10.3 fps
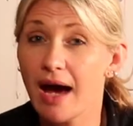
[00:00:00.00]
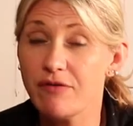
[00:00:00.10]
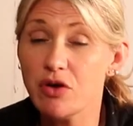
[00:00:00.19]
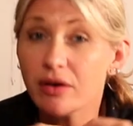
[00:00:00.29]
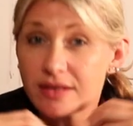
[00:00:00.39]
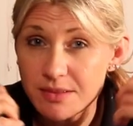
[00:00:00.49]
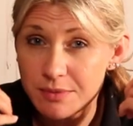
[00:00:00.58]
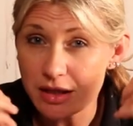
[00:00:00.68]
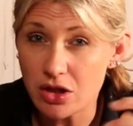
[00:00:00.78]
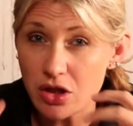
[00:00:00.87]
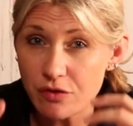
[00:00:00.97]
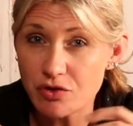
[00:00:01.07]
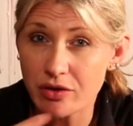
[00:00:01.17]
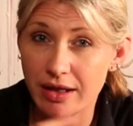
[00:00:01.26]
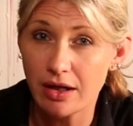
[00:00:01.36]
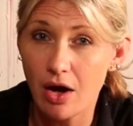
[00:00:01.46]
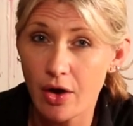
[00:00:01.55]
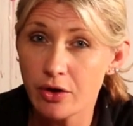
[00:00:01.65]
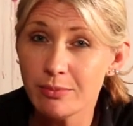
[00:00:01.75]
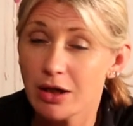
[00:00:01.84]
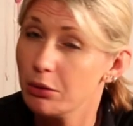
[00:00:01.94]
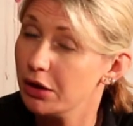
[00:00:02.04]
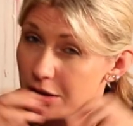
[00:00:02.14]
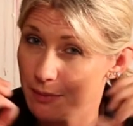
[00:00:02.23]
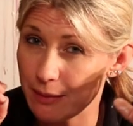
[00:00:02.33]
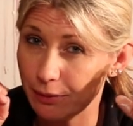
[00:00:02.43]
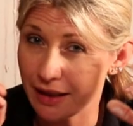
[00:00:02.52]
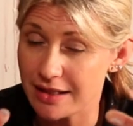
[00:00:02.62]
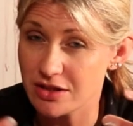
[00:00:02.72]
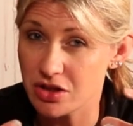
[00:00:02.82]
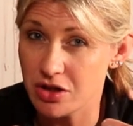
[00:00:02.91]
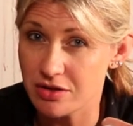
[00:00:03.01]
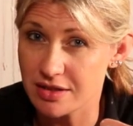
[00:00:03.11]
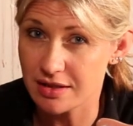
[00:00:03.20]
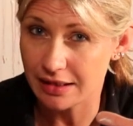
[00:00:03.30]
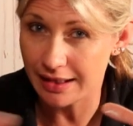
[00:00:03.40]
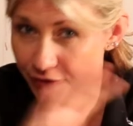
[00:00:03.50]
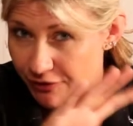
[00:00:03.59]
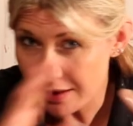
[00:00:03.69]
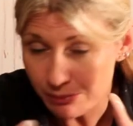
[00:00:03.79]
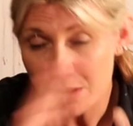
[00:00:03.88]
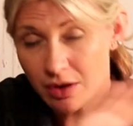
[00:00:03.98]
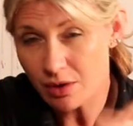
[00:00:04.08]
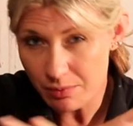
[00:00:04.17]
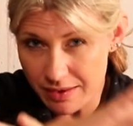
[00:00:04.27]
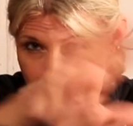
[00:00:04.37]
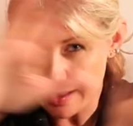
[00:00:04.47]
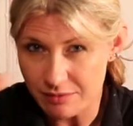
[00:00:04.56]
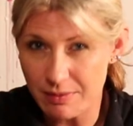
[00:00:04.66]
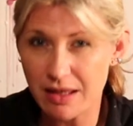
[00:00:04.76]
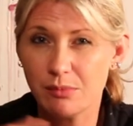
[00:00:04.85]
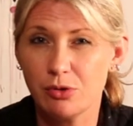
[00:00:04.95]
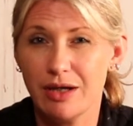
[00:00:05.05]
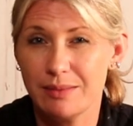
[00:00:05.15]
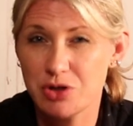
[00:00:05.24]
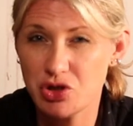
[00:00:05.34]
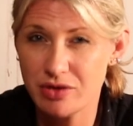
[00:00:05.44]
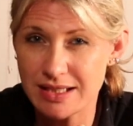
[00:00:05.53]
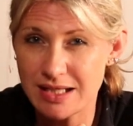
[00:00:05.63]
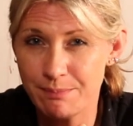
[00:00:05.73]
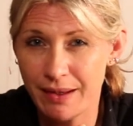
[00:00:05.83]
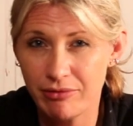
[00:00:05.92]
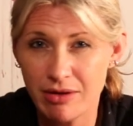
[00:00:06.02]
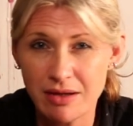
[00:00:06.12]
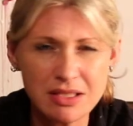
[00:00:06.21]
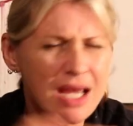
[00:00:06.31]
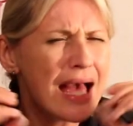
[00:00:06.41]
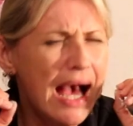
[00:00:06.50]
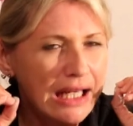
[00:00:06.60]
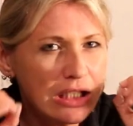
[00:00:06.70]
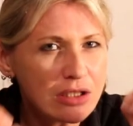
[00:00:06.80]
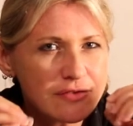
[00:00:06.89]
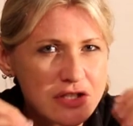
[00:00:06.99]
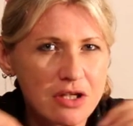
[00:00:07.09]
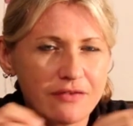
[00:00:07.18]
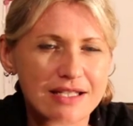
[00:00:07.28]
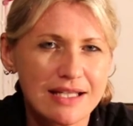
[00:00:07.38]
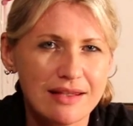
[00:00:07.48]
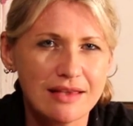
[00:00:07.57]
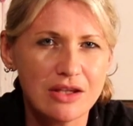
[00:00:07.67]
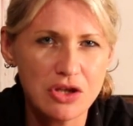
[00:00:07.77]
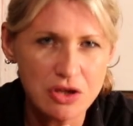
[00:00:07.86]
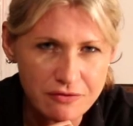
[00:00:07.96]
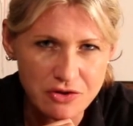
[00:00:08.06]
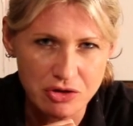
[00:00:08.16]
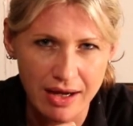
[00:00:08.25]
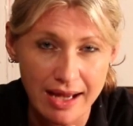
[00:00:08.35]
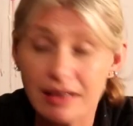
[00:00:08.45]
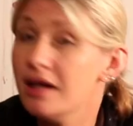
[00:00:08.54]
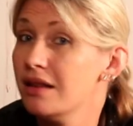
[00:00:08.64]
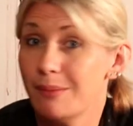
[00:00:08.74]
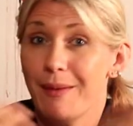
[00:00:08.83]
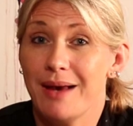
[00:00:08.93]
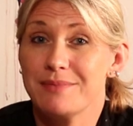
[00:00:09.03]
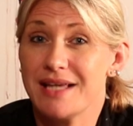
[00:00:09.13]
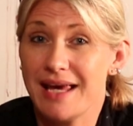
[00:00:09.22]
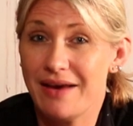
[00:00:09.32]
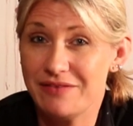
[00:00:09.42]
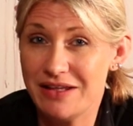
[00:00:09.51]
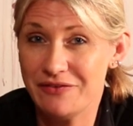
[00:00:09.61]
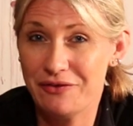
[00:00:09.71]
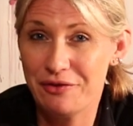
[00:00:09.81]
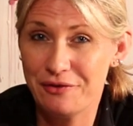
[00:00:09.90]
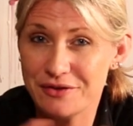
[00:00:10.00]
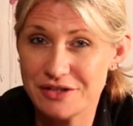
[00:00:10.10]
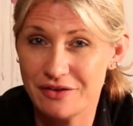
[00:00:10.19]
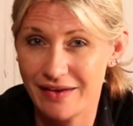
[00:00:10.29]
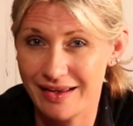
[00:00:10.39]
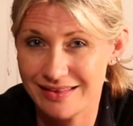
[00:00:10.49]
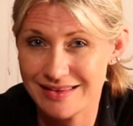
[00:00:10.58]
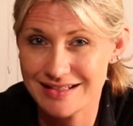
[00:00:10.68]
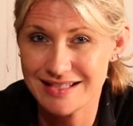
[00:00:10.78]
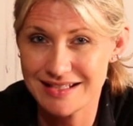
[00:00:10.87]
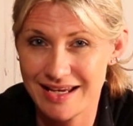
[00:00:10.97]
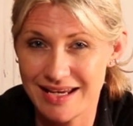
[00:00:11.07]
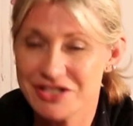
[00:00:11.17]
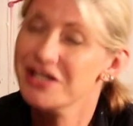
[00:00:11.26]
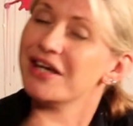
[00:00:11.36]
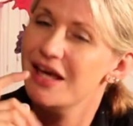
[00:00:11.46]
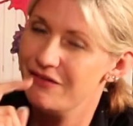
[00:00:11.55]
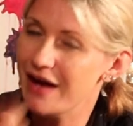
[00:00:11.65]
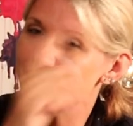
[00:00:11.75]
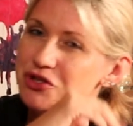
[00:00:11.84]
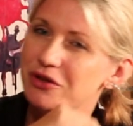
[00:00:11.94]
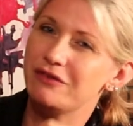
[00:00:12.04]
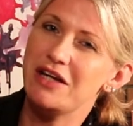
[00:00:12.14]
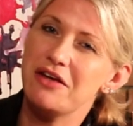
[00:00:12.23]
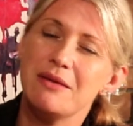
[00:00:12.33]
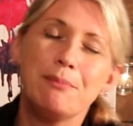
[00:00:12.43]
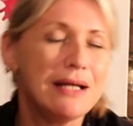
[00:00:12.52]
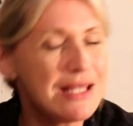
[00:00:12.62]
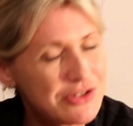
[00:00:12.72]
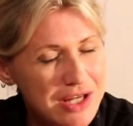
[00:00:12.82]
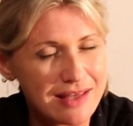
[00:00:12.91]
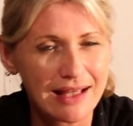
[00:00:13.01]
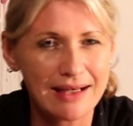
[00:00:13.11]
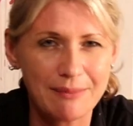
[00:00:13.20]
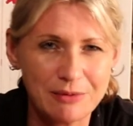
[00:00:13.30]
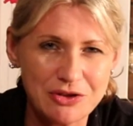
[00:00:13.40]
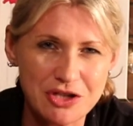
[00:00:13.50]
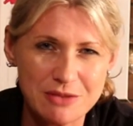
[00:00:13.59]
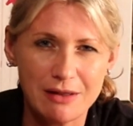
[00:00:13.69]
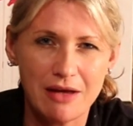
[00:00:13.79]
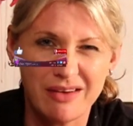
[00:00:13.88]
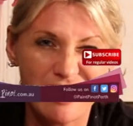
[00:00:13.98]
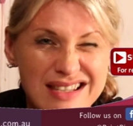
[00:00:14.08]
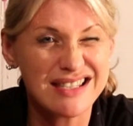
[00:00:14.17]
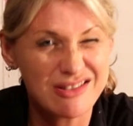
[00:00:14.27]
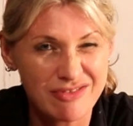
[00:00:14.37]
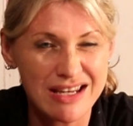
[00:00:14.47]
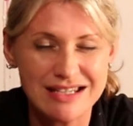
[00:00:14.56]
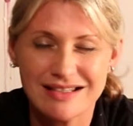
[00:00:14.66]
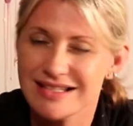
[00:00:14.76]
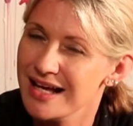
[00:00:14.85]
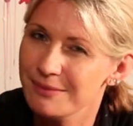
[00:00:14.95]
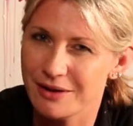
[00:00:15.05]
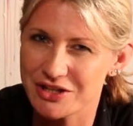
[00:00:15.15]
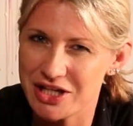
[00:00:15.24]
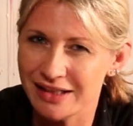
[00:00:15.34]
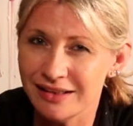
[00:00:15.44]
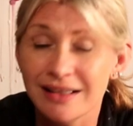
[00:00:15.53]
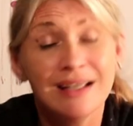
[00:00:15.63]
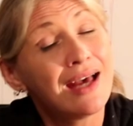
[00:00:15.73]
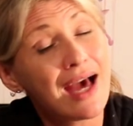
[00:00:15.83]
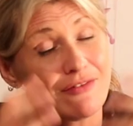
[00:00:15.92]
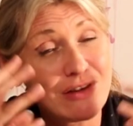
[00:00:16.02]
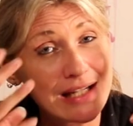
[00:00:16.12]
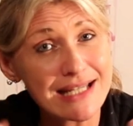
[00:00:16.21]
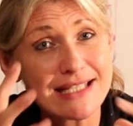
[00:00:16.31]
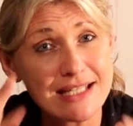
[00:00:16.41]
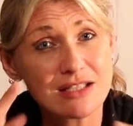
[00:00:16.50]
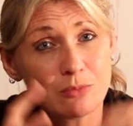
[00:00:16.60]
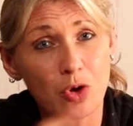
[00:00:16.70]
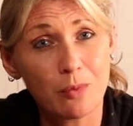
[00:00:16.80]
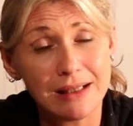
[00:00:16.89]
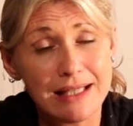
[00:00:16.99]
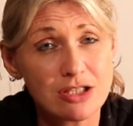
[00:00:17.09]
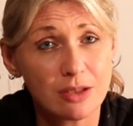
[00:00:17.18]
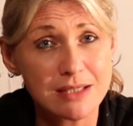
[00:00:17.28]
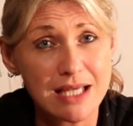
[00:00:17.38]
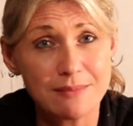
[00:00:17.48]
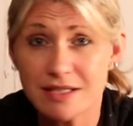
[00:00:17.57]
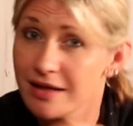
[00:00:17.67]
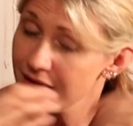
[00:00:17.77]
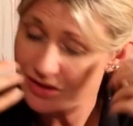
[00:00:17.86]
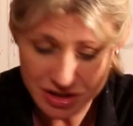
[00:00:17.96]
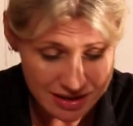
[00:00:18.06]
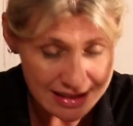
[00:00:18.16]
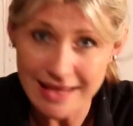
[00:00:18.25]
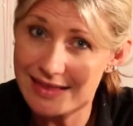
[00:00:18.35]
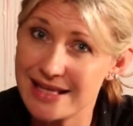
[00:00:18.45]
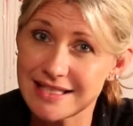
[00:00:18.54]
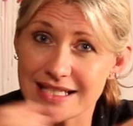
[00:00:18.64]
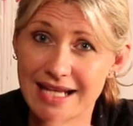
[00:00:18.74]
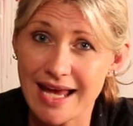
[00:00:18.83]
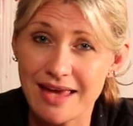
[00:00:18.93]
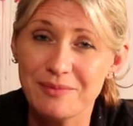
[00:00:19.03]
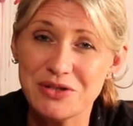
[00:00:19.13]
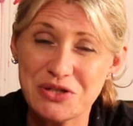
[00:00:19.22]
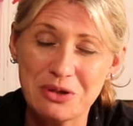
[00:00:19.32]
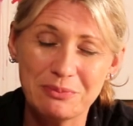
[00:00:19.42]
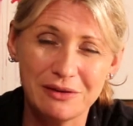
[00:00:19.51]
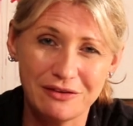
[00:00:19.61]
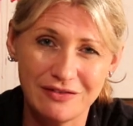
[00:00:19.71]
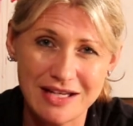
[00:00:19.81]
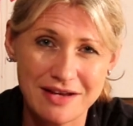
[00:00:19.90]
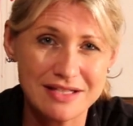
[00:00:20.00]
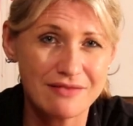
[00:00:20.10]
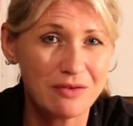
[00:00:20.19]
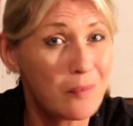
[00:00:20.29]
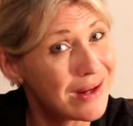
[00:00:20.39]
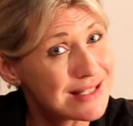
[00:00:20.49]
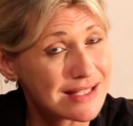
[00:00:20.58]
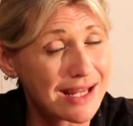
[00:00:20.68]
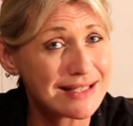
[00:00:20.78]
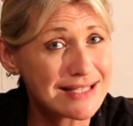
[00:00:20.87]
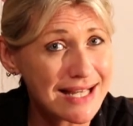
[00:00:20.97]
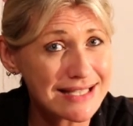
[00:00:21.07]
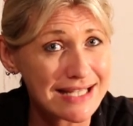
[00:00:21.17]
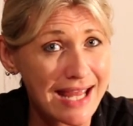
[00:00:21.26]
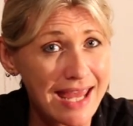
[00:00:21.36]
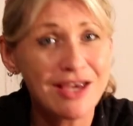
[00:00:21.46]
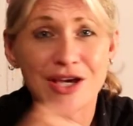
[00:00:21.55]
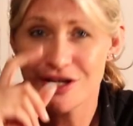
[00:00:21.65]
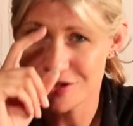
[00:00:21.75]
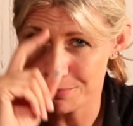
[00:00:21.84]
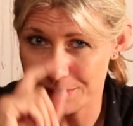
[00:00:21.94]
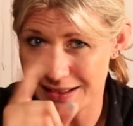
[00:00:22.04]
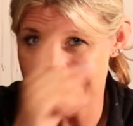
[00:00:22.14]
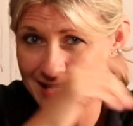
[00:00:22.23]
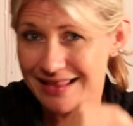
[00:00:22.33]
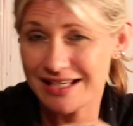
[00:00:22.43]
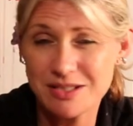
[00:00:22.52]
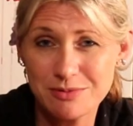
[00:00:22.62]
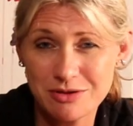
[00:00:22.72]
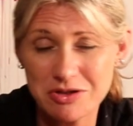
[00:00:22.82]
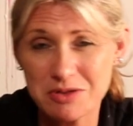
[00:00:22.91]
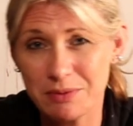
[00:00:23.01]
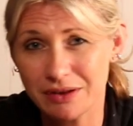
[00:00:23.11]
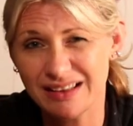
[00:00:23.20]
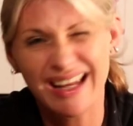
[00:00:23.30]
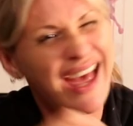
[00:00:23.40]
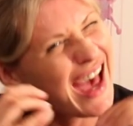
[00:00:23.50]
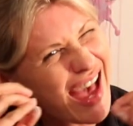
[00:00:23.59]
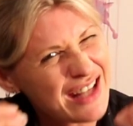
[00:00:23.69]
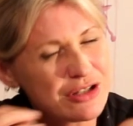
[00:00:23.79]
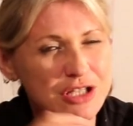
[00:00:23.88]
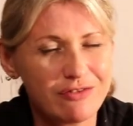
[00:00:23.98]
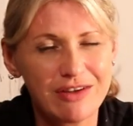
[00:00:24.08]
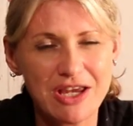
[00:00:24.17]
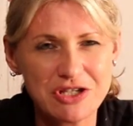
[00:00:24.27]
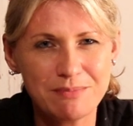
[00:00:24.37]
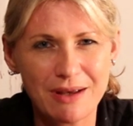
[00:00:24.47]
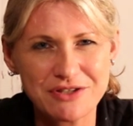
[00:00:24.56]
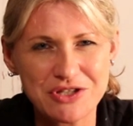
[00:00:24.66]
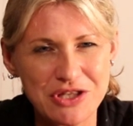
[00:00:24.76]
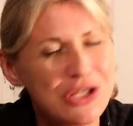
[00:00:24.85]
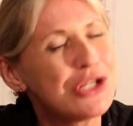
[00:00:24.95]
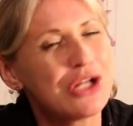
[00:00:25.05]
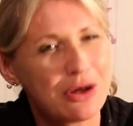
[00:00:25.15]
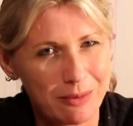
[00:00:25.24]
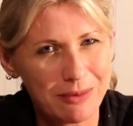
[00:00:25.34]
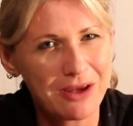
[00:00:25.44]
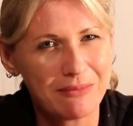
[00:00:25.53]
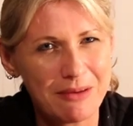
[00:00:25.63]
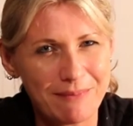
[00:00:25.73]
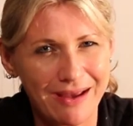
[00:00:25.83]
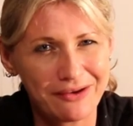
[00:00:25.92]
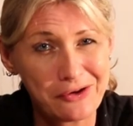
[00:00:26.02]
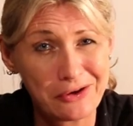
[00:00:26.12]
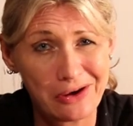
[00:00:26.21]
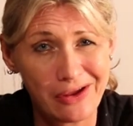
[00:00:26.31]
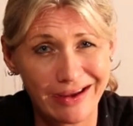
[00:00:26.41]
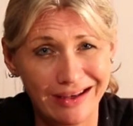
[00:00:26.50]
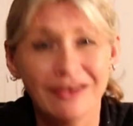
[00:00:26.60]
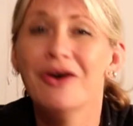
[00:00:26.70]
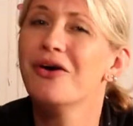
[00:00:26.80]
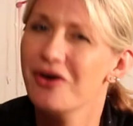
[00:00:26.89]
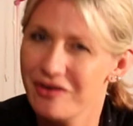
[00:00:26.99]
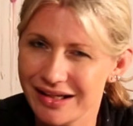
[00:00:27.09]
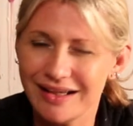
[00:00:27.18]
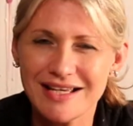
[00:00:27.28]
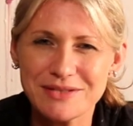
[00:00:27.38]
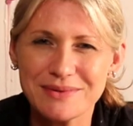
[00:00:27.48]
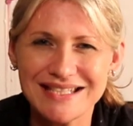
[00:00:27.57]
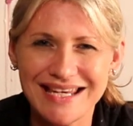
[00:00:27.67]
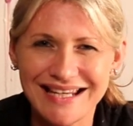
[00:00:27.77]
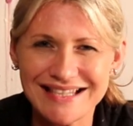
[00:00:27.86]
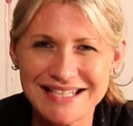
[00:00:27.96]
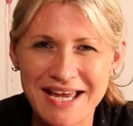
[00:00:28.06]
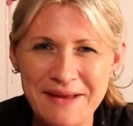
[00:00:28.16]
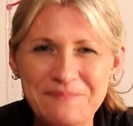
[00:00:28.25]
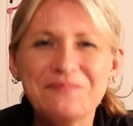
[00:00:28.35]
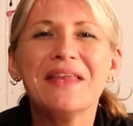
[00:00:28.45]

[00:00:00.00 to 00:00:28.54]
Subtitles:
Have you got something that you've tried at home? I know a lot of people like to use cling film, where they kind of make a more abstractive background. I'd love to know if there's anything that you've tried that perhaps I haven't even thought of at this stage. If you have enjoyed the video, then please do hit that like button just below, guys, as it really does help our channel. And if you'd like to see some more weekly top tips, just like these today, we do upload videos every Wednesday and Saturday, so please hit that subscription button and notification bell so that you know when we're coming back online. Alrighty guys, we'll see you next time.